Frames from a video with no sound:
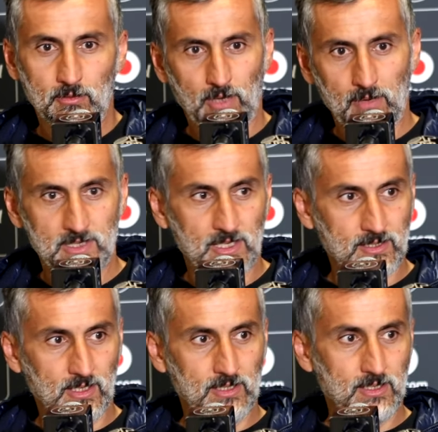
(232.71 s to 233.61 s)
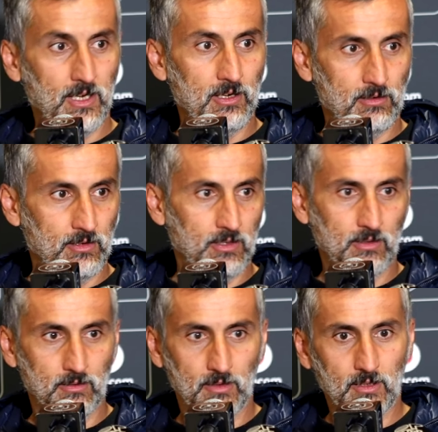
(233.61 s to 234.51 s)
5-6 days later
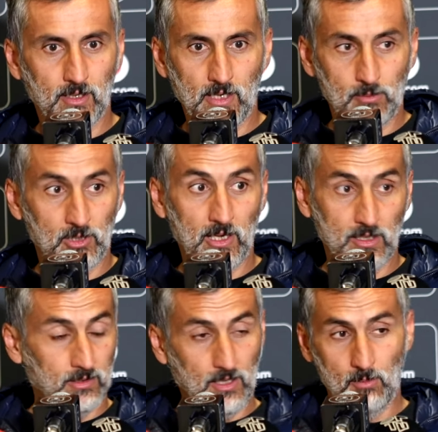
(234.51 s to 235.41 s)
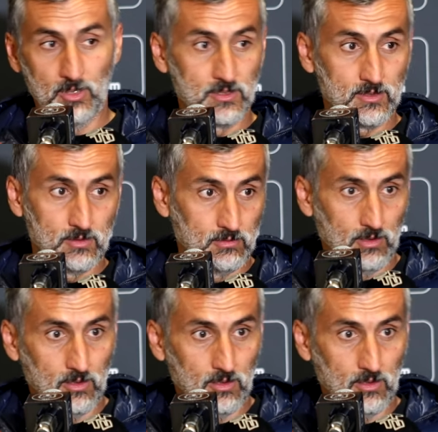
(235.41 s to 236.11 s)
in the cup, like it happens